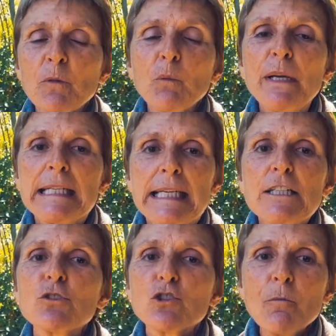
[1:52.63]
we
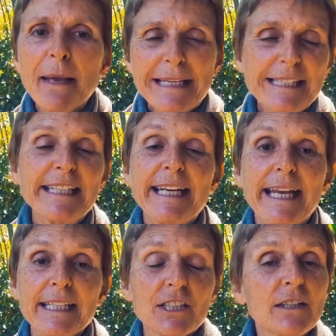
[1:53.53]
need to
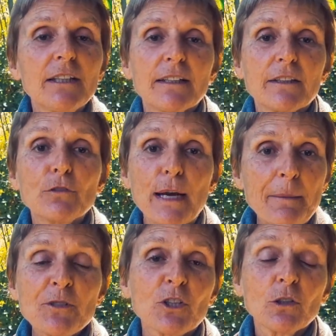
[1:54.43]
domesticate the
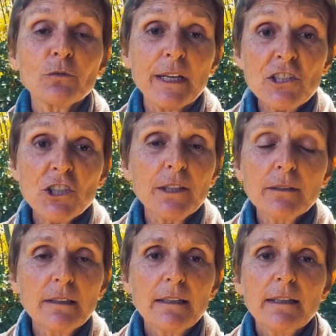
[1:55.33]
Ramsar Convention
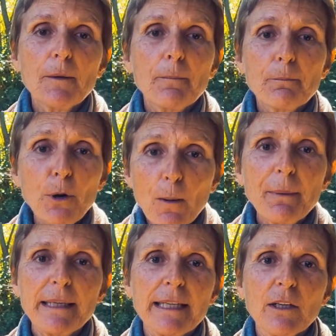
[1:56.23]

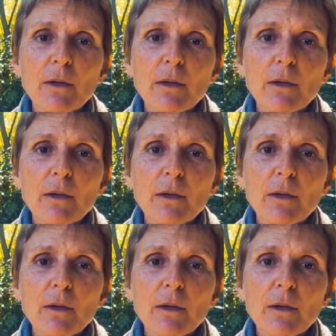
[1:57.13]
properly.